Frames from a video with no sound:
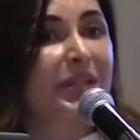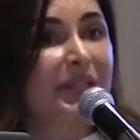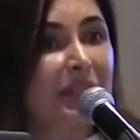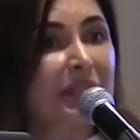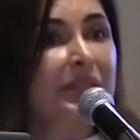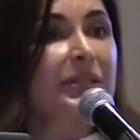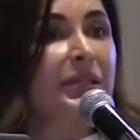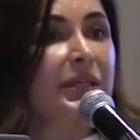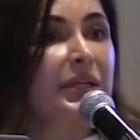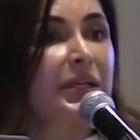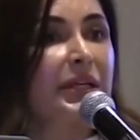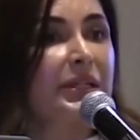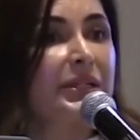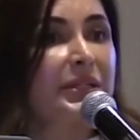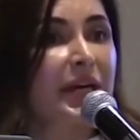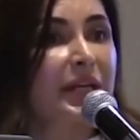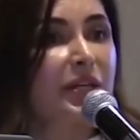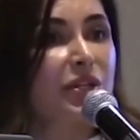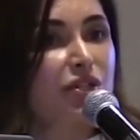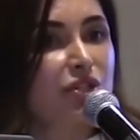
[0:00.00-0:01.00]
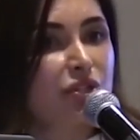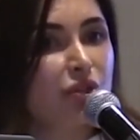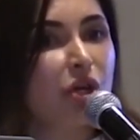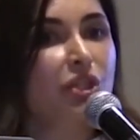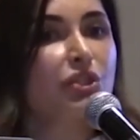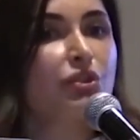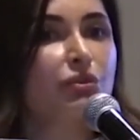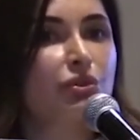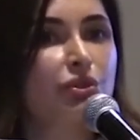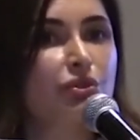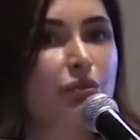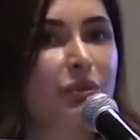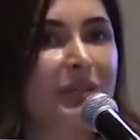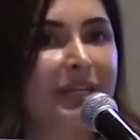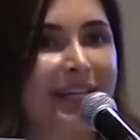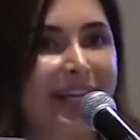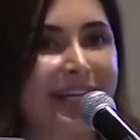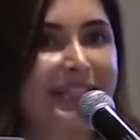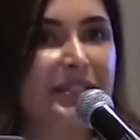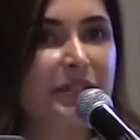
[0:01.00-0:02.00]
within the kit, and it's not going to
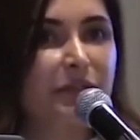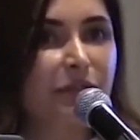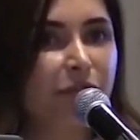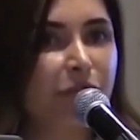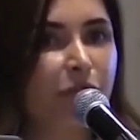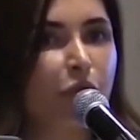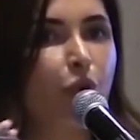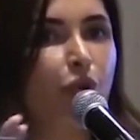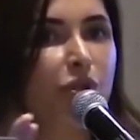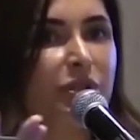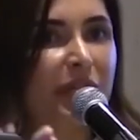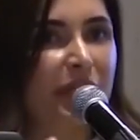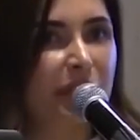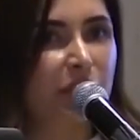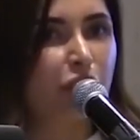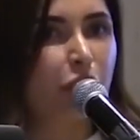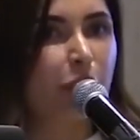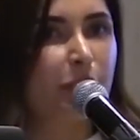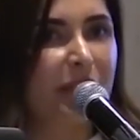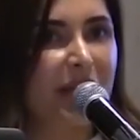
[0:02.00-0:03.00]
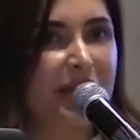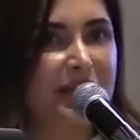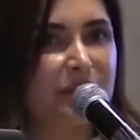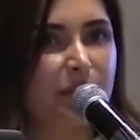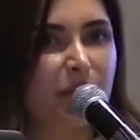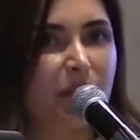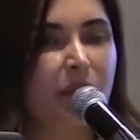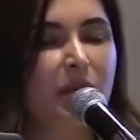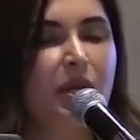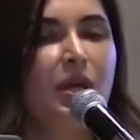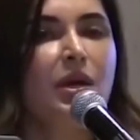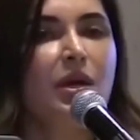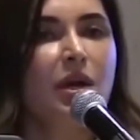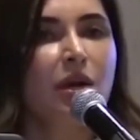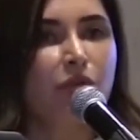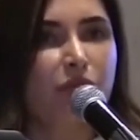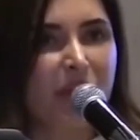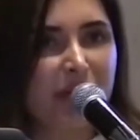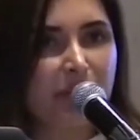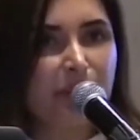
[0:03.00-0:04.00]
let it float in your plasma.
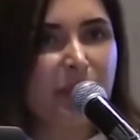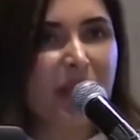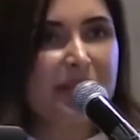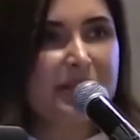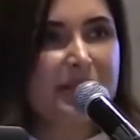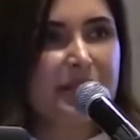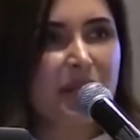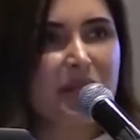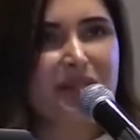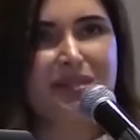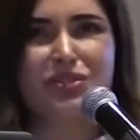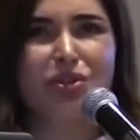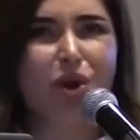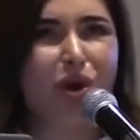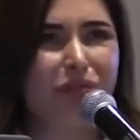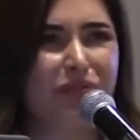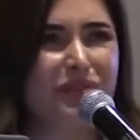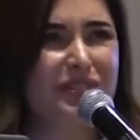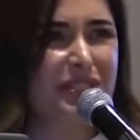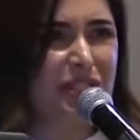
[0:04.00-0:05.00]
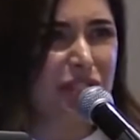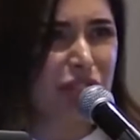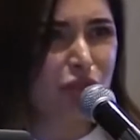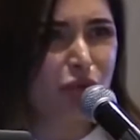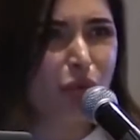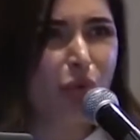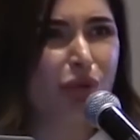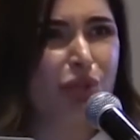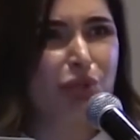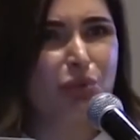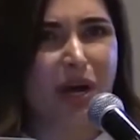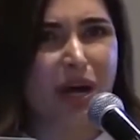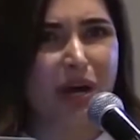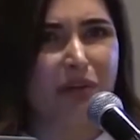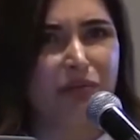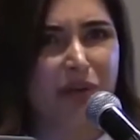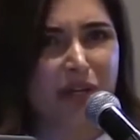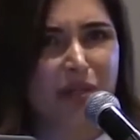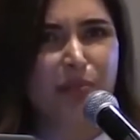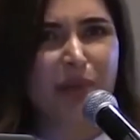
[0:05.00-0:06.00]
Red blood cells, obviously you don't want to
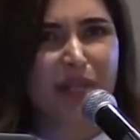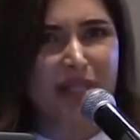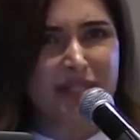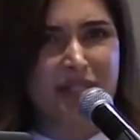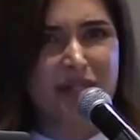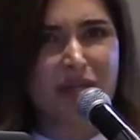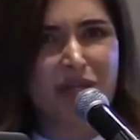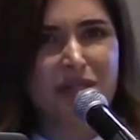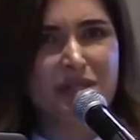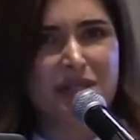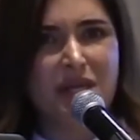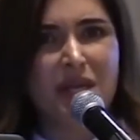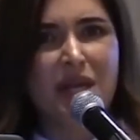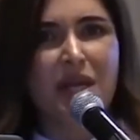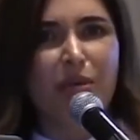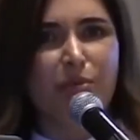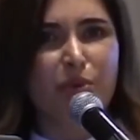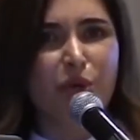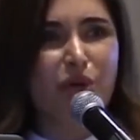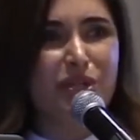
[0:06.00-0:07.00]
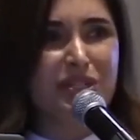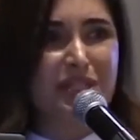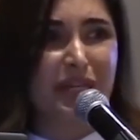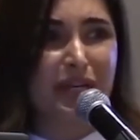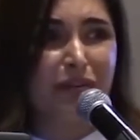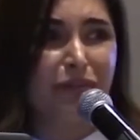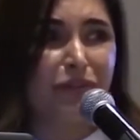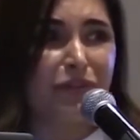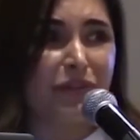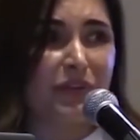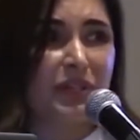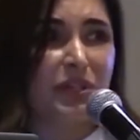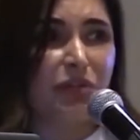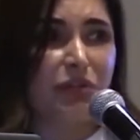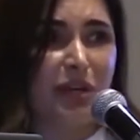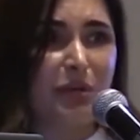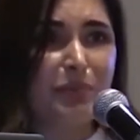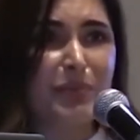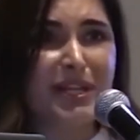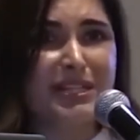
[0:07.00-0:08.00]
have red blood cells, because if the
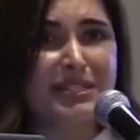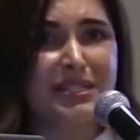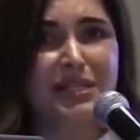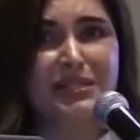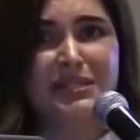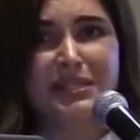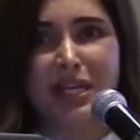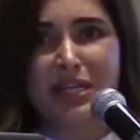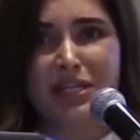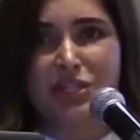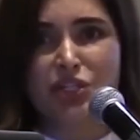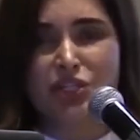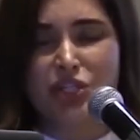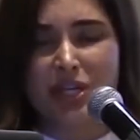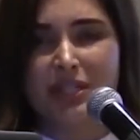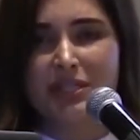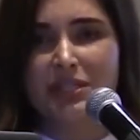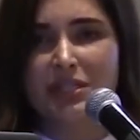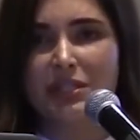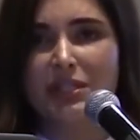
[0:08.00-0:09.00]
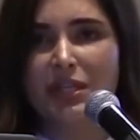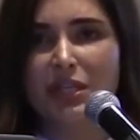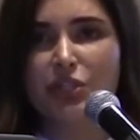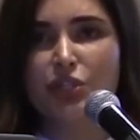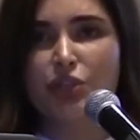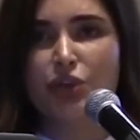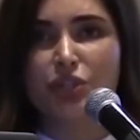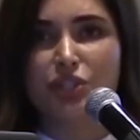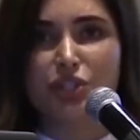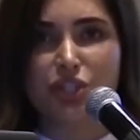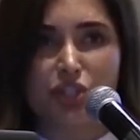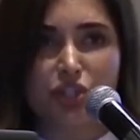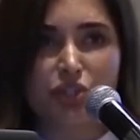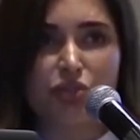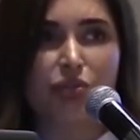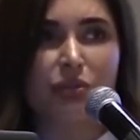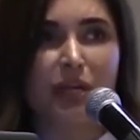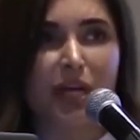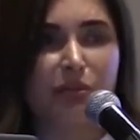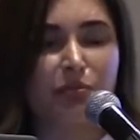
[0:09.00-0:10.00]
red blood cells get injected in your
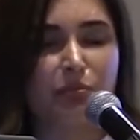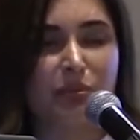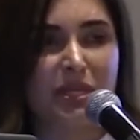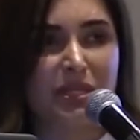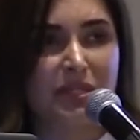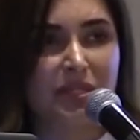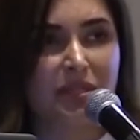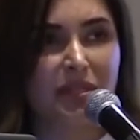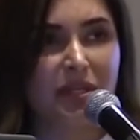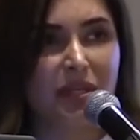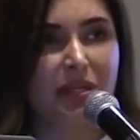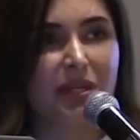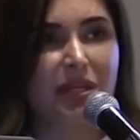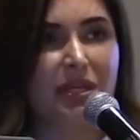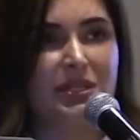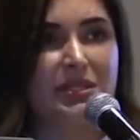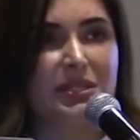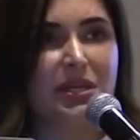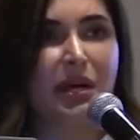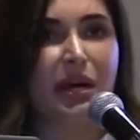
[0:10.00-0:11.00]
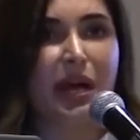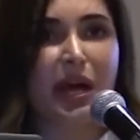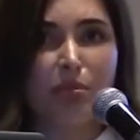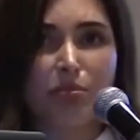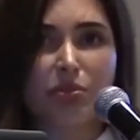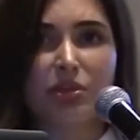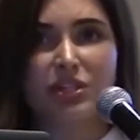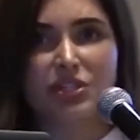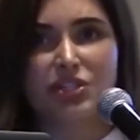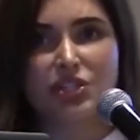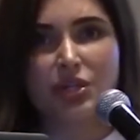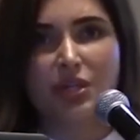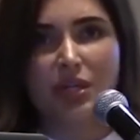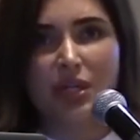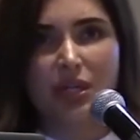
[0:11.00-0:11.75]
tissue, that means that there is a hemorrhage